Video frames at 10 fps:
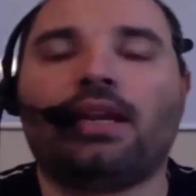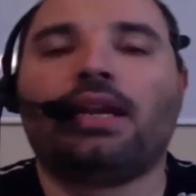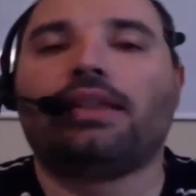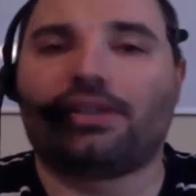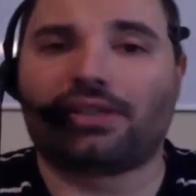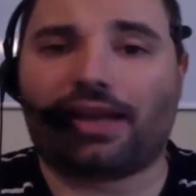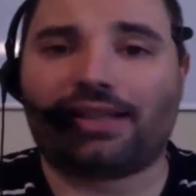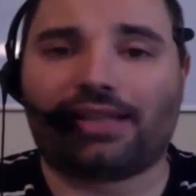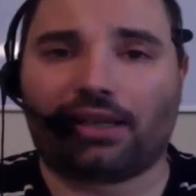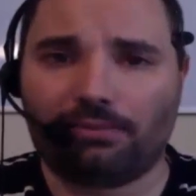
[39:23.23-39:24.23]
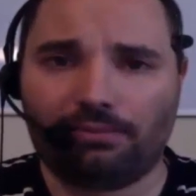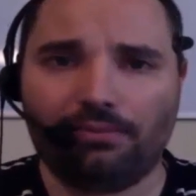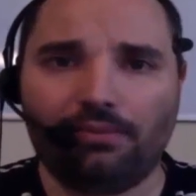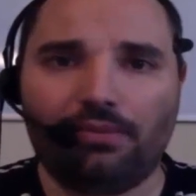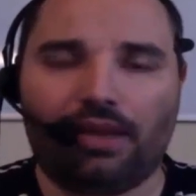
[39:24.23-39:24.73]
These are sites that
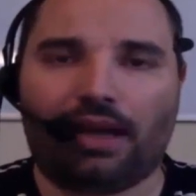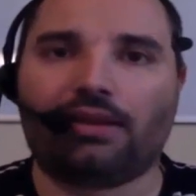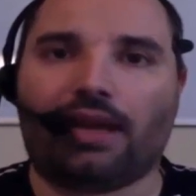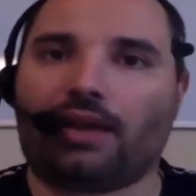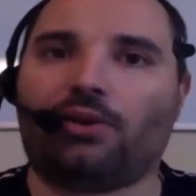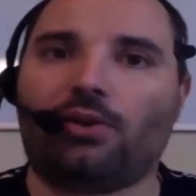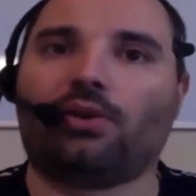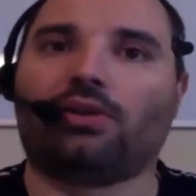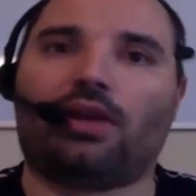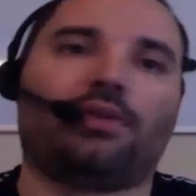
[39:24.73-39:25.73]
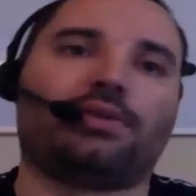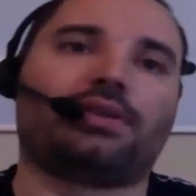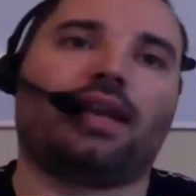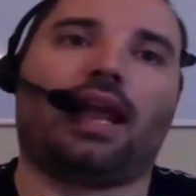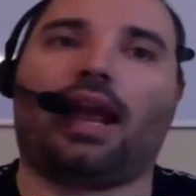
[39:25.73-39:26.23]
that, that Google loves,
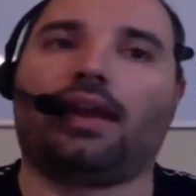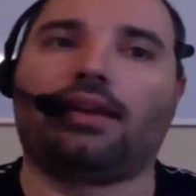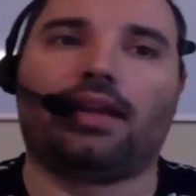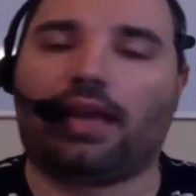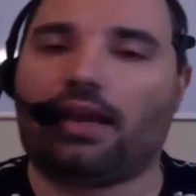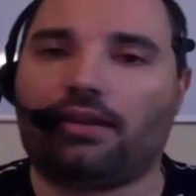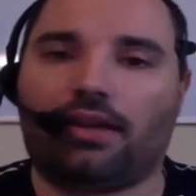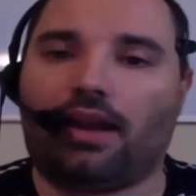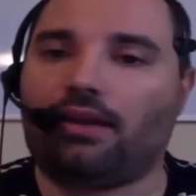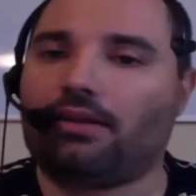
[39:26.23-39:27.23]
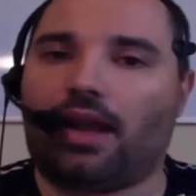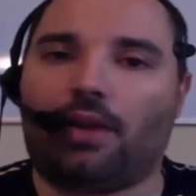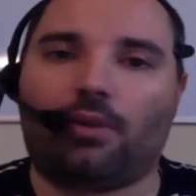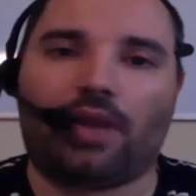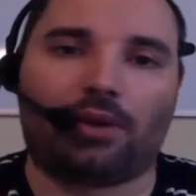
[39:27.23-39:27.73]
and it, they, they they they
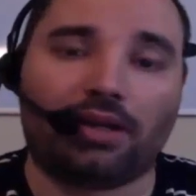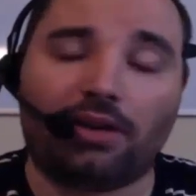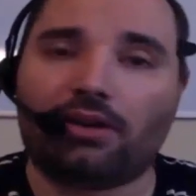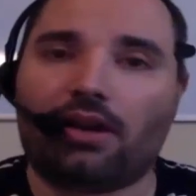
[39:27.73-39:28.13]
will continue to love.